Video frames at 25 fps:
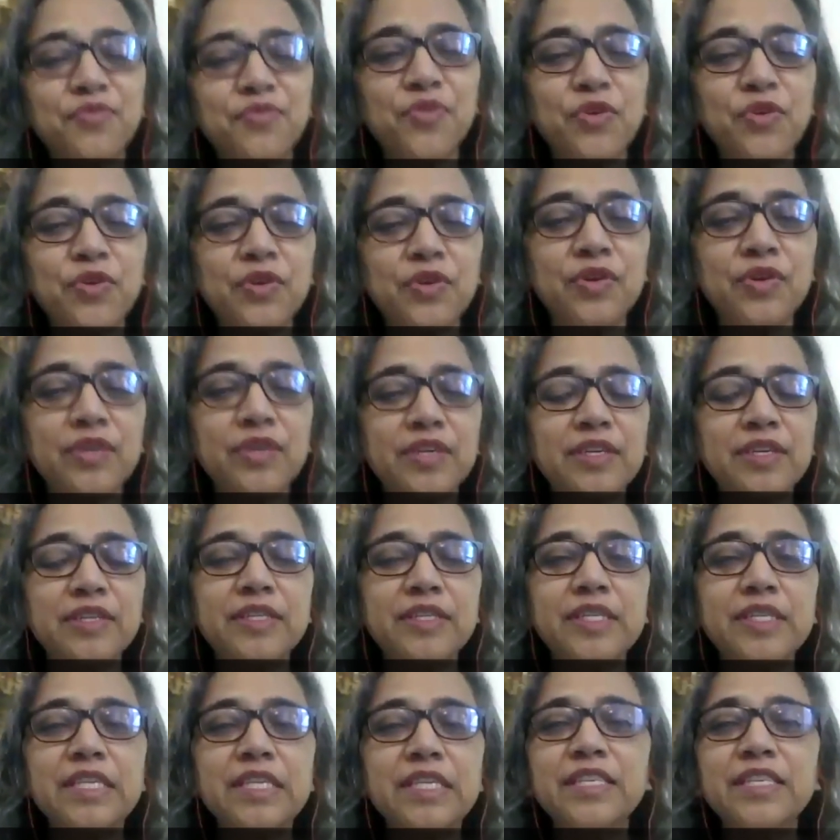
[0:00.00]
for a
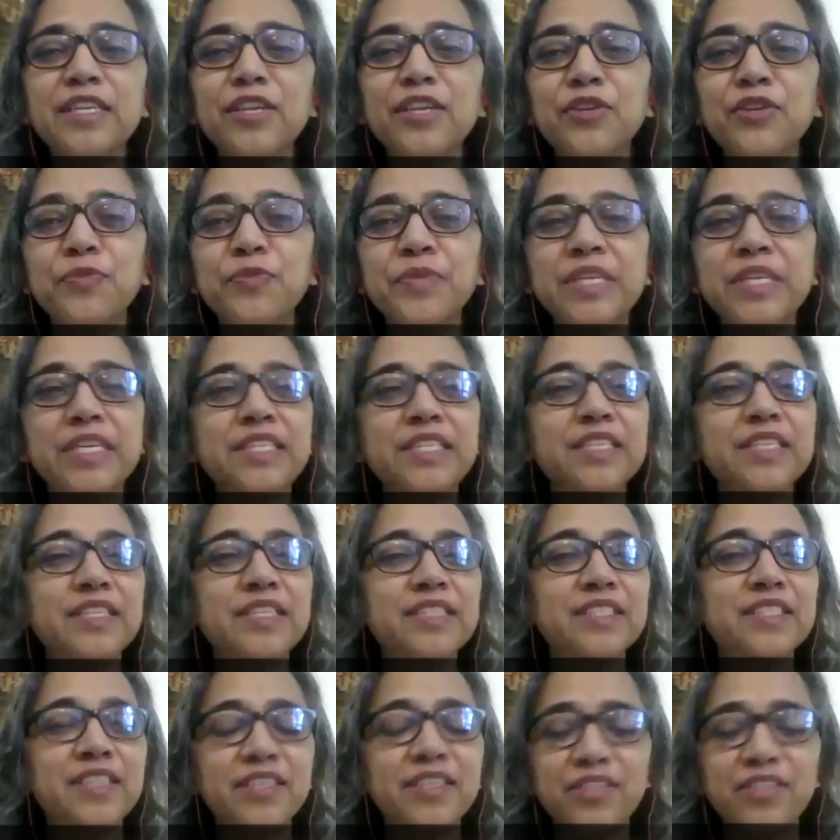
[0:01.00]
really illuminating
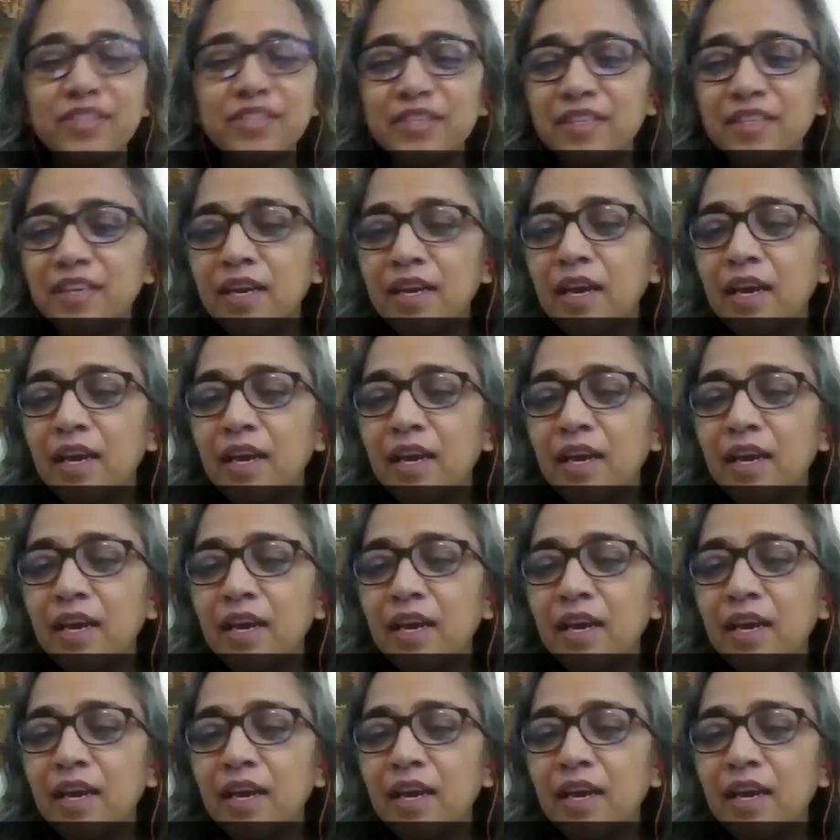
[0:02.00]
session.